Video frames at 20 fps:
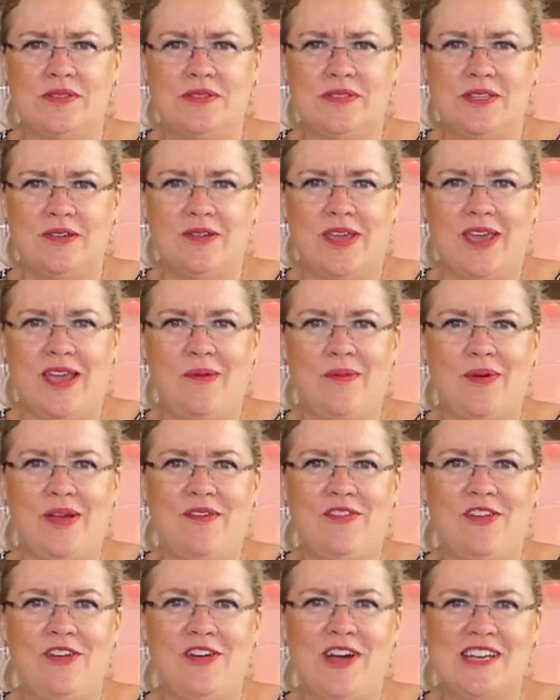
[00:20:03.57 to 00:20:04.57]
So can't
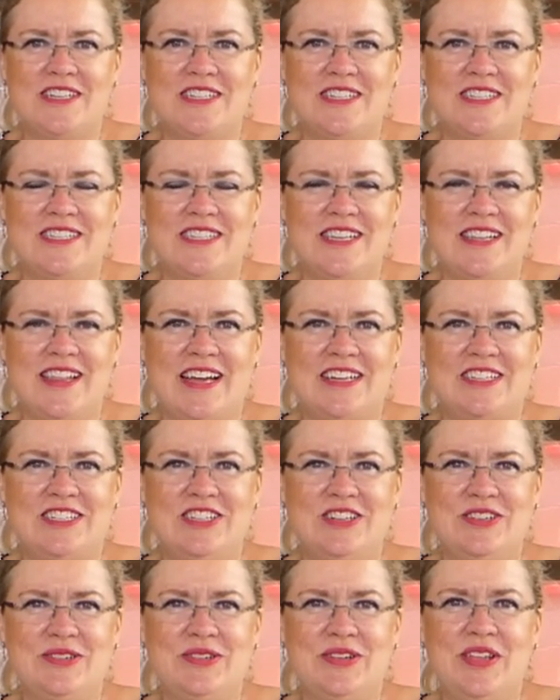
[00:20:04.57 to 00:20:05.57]
wait for you guys to see that
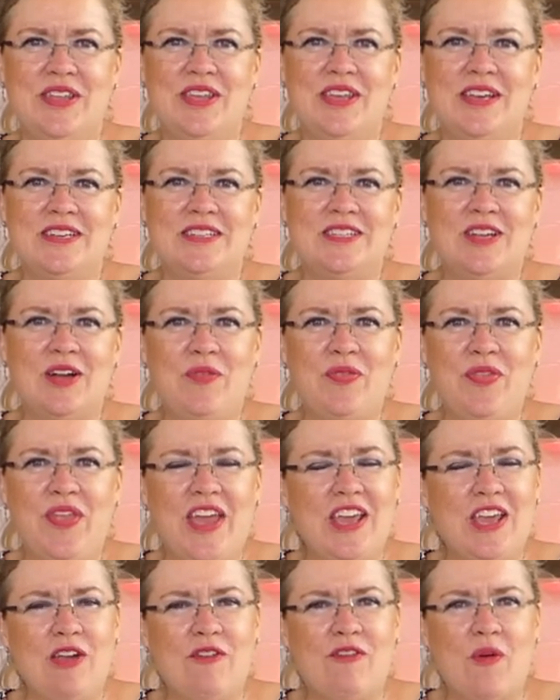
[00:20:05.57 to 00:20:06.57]
too. So
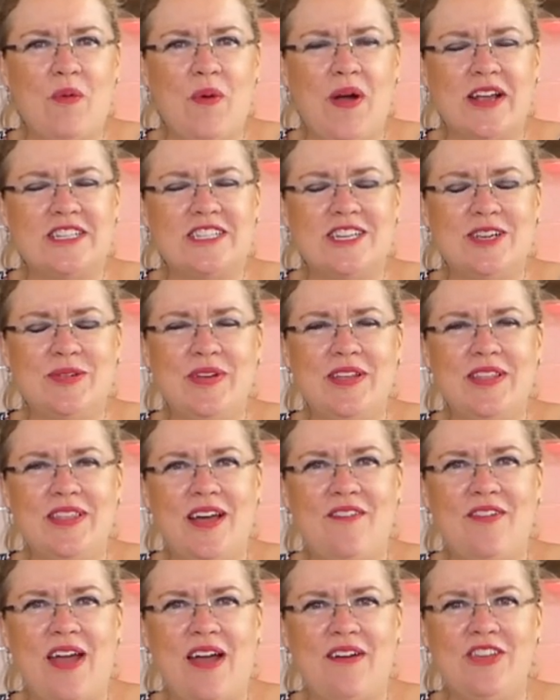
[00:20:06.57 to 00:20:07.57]
thank you for watching. We
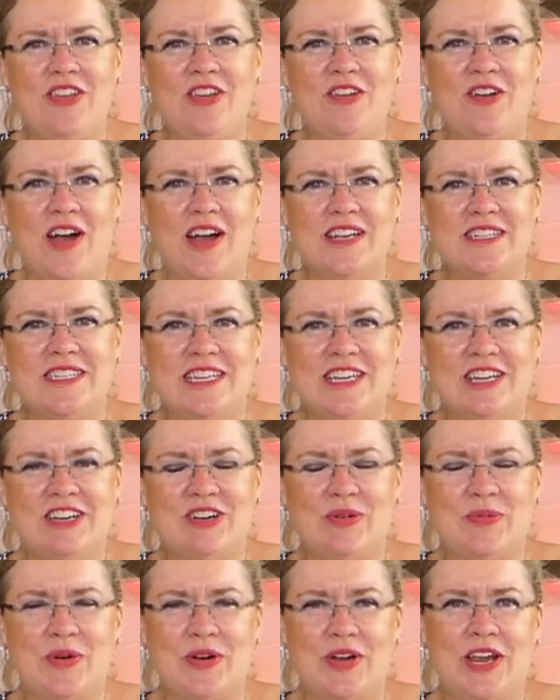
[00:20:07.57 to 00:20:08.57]
love having you guys
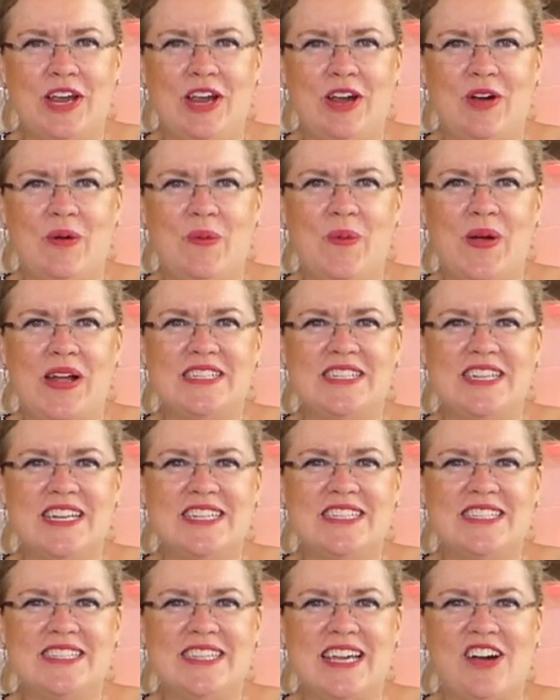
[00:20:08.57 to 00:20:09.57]
here. We're here
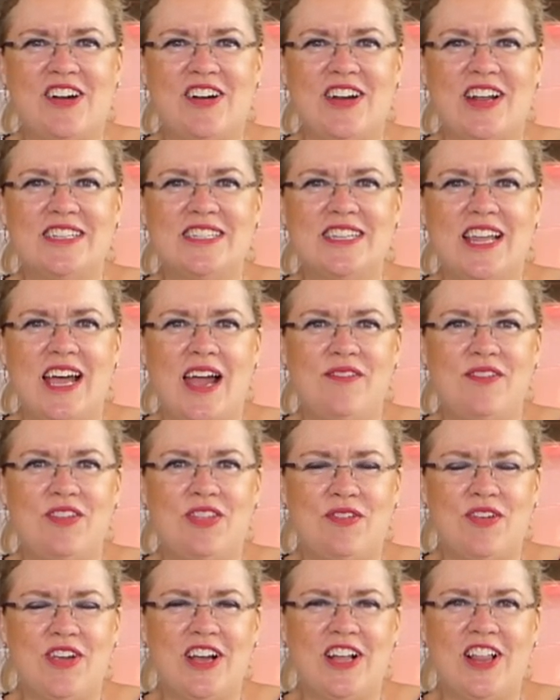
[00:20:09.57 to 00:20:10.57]
Wednesdays and Saturdays live at
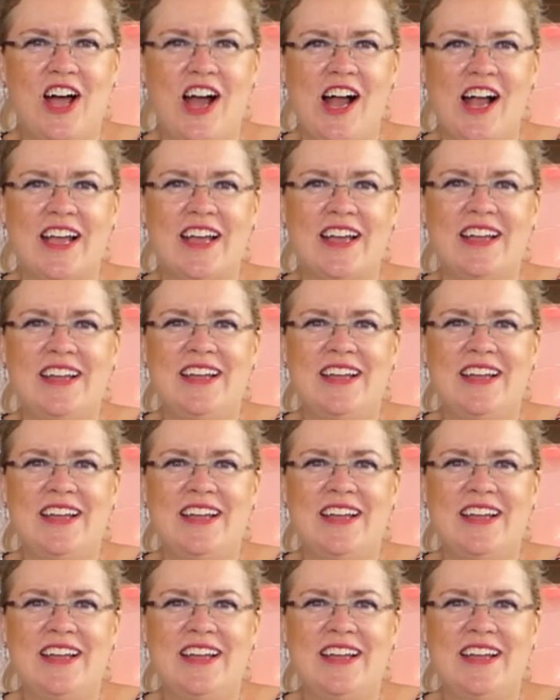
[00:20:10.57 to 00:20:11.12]
3 o'clock.